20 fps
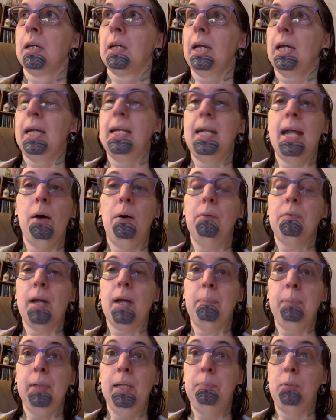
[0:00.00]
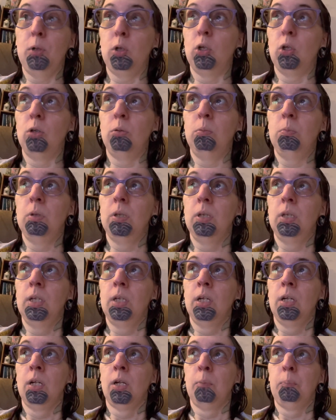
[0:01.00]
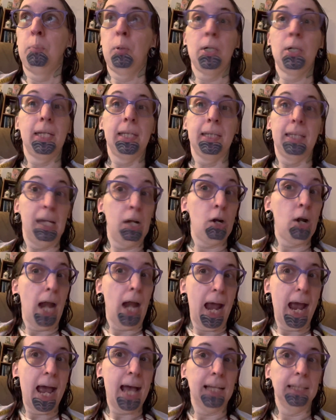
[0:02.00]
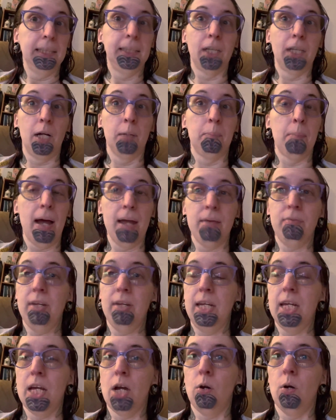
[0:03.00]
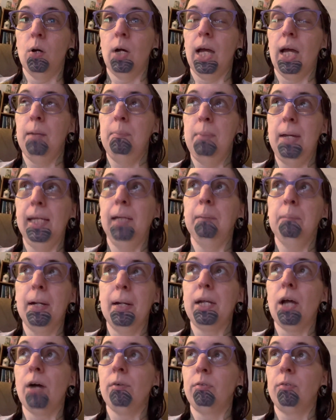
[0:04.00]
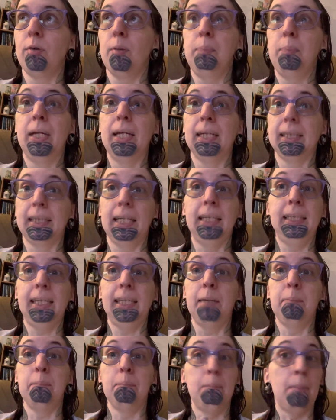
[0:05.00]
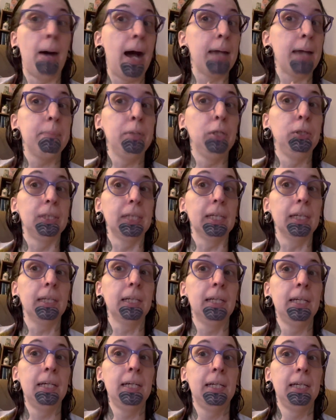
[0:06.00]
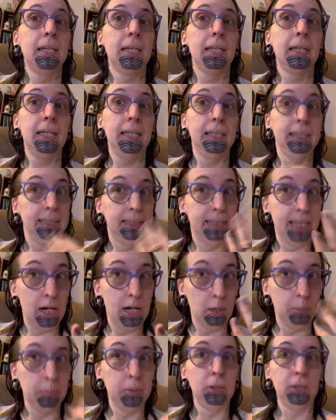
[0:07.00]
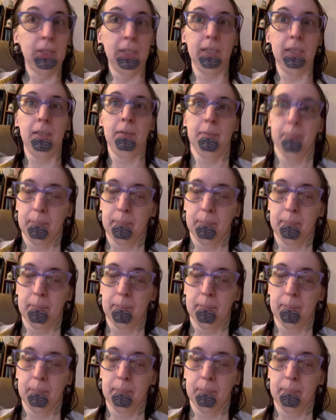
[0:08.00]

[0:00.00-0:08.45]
now I've got people putting their ads on my video and making money off of it because they say my music is their music.